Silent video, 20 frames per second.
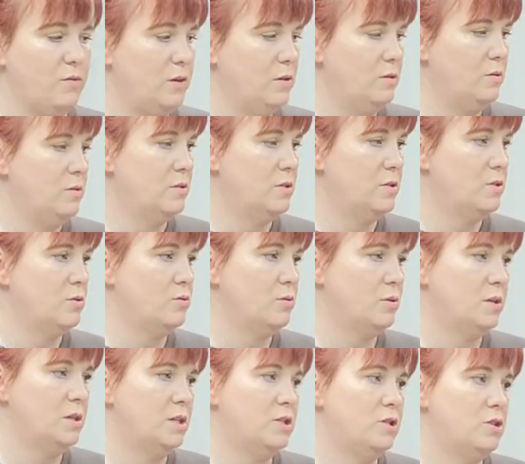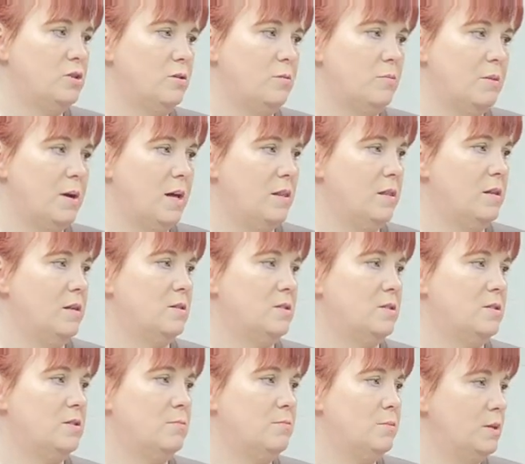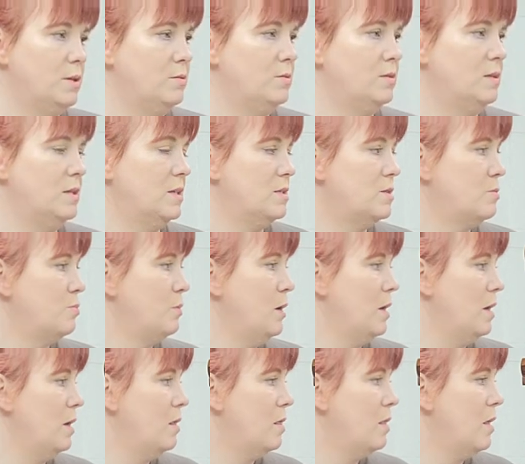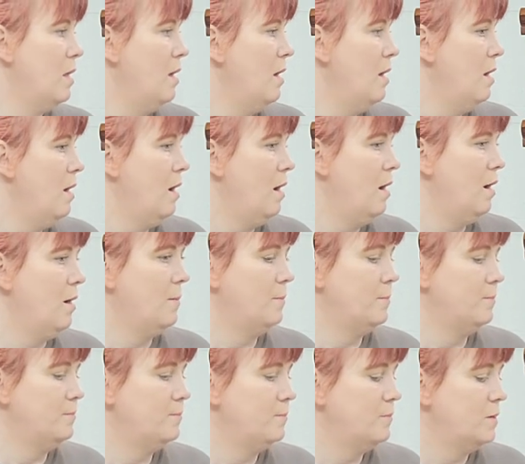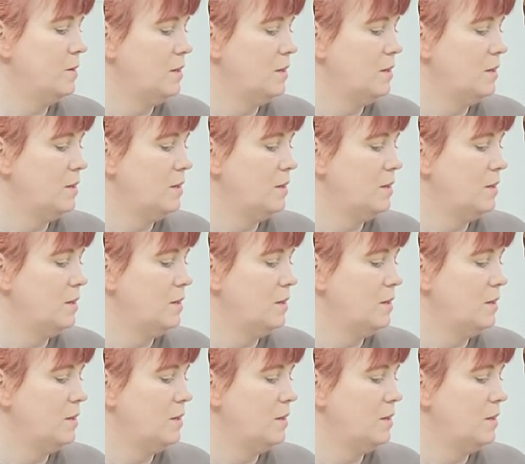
used traditional methods to build this with. Um,